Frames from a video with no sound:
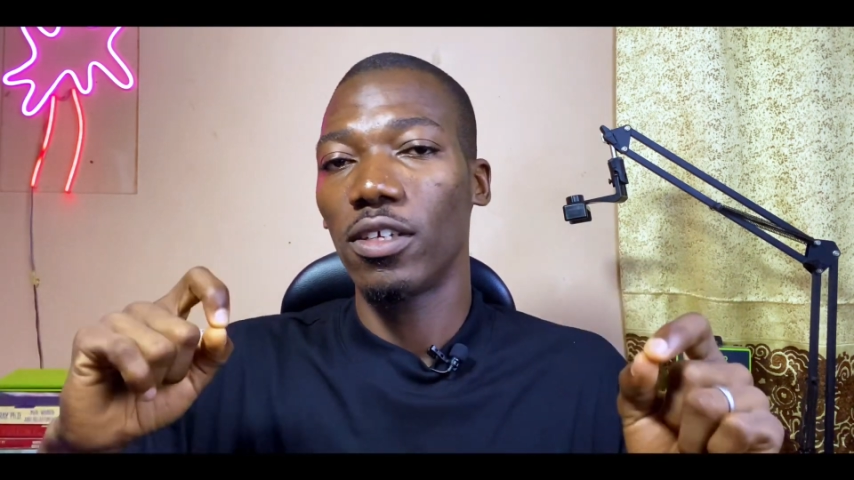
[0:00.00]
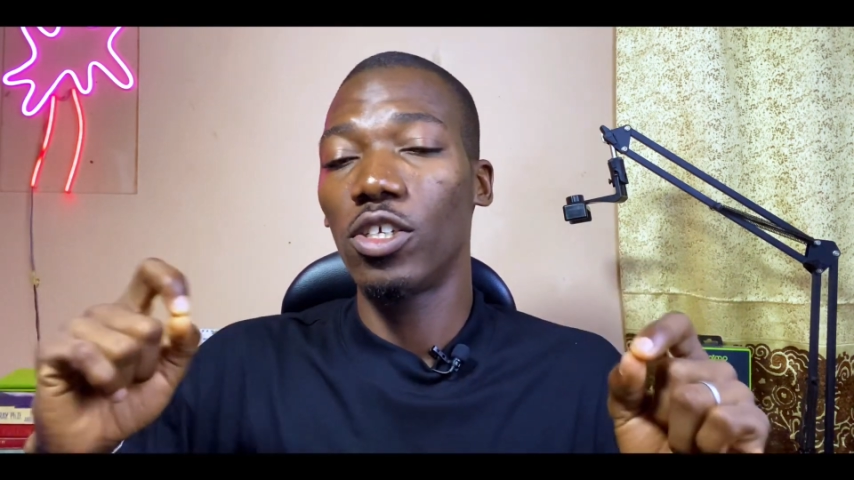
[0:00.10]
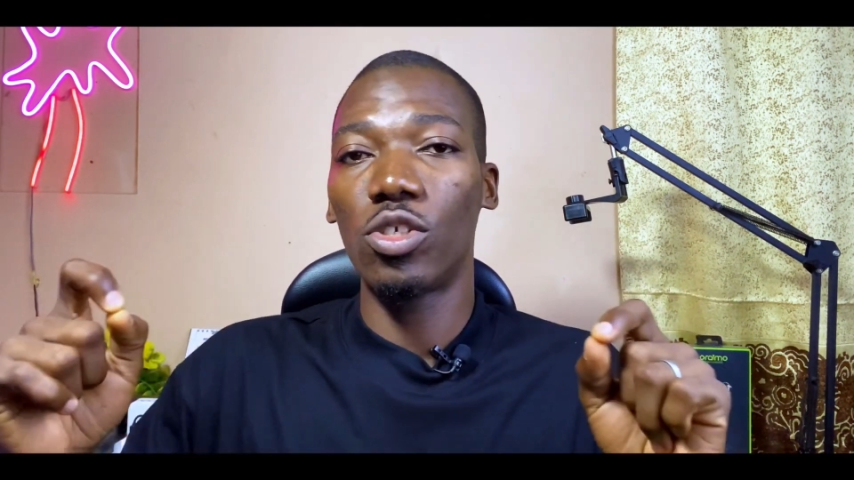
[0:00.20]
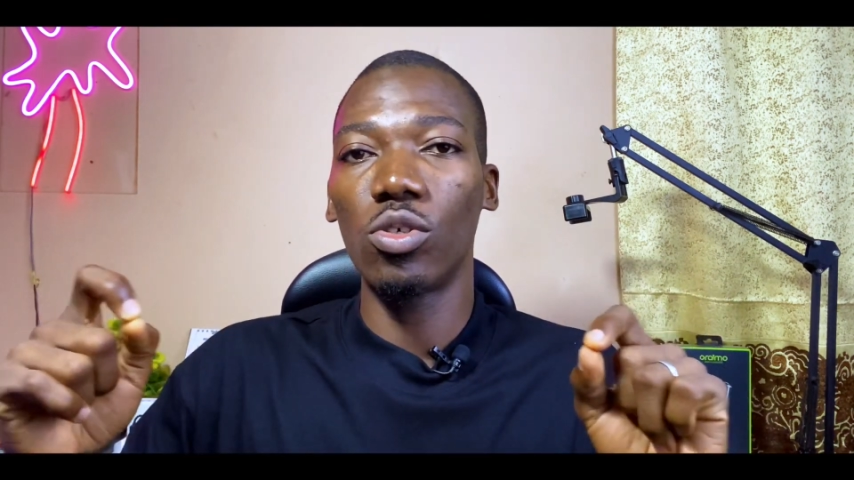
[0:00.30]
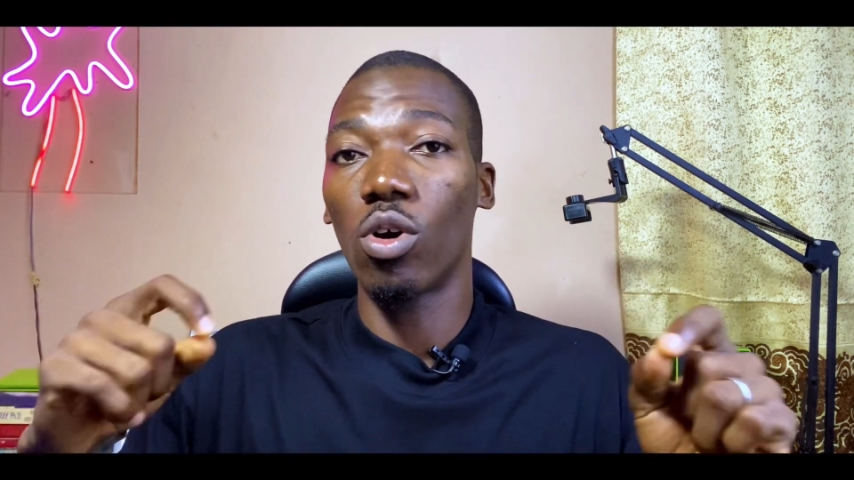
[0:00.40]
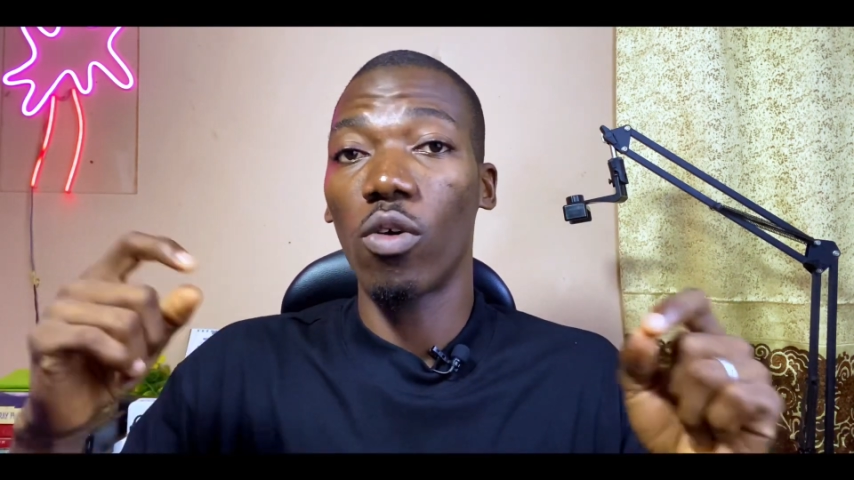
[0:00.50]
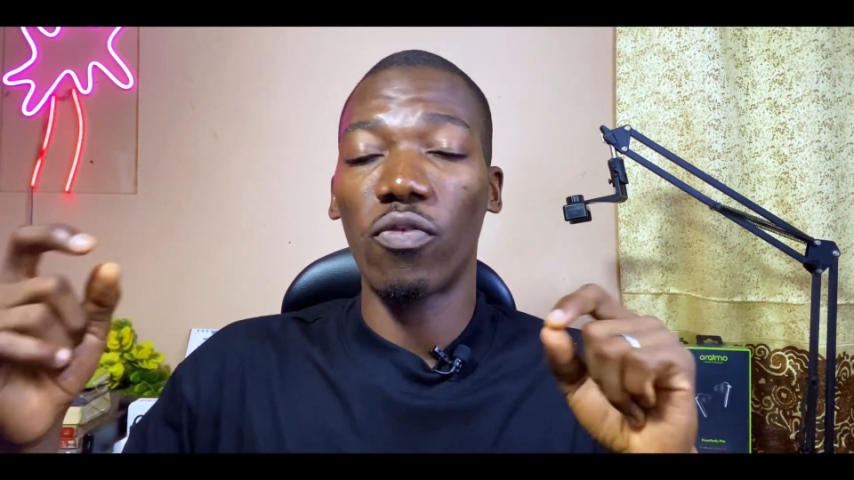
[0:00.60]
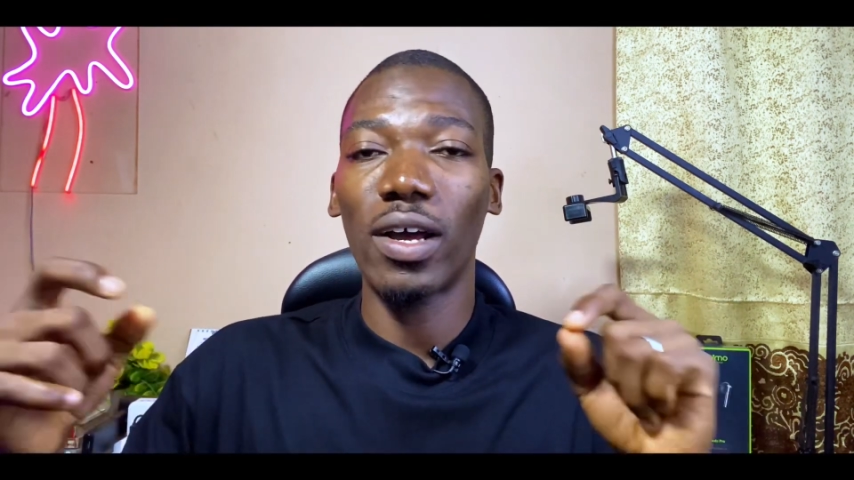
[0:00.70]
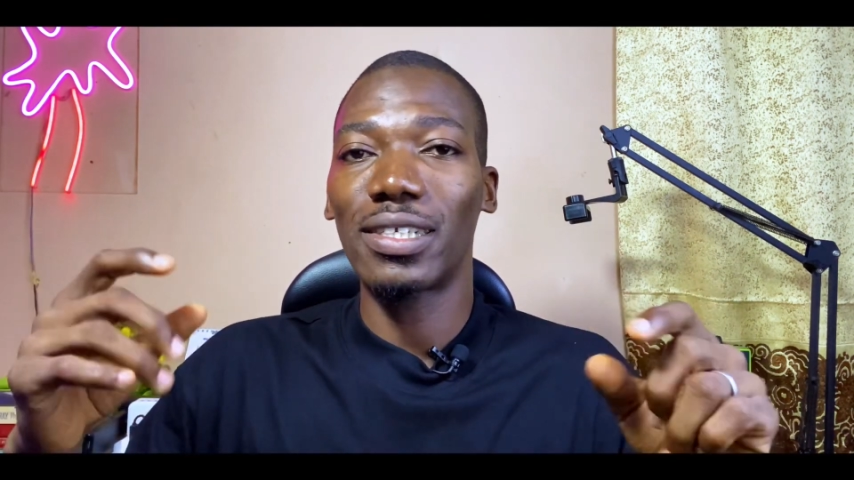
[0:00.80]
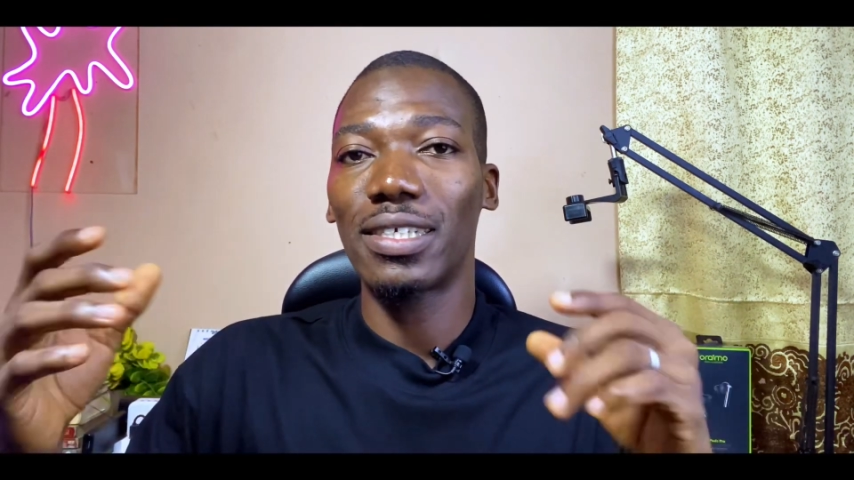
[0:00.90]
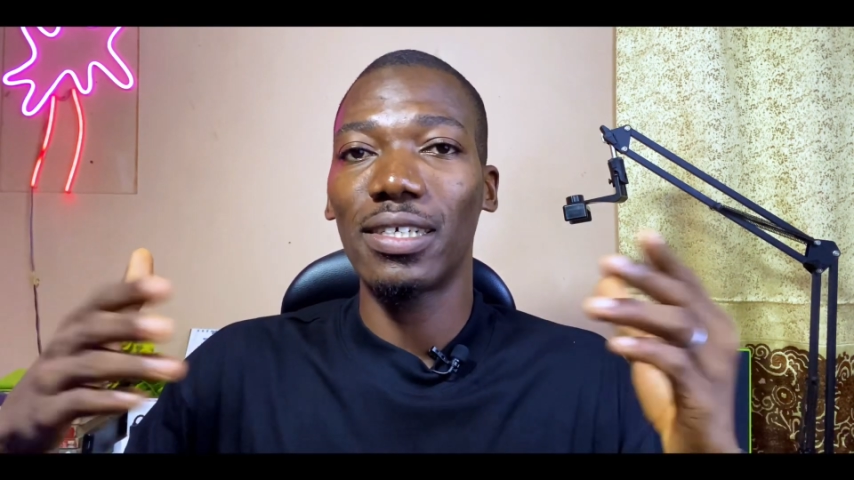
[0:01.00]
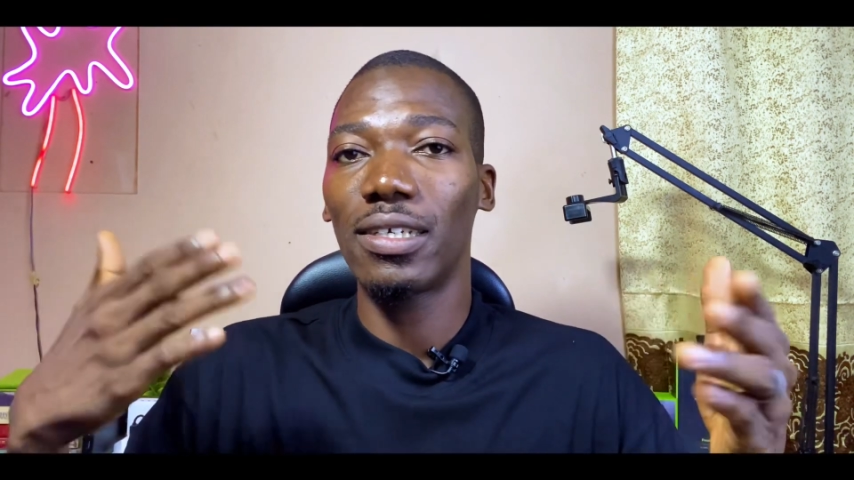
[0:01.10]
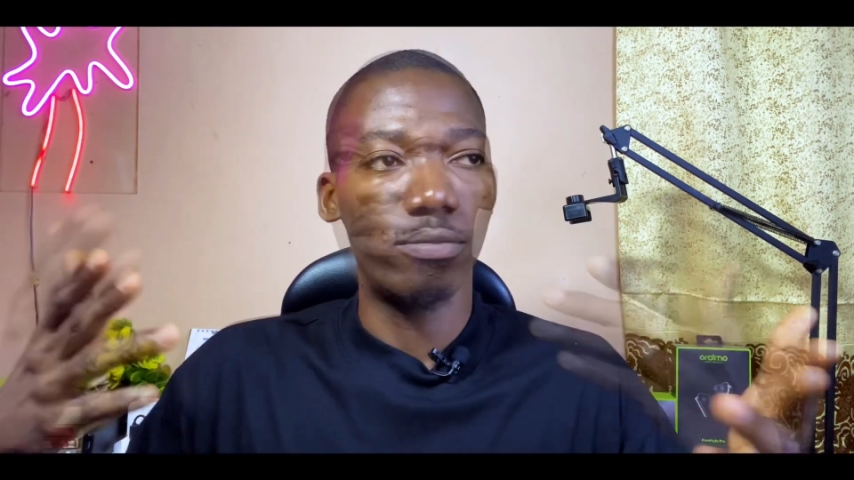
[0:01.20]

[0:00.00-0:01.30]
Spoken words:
issue or factory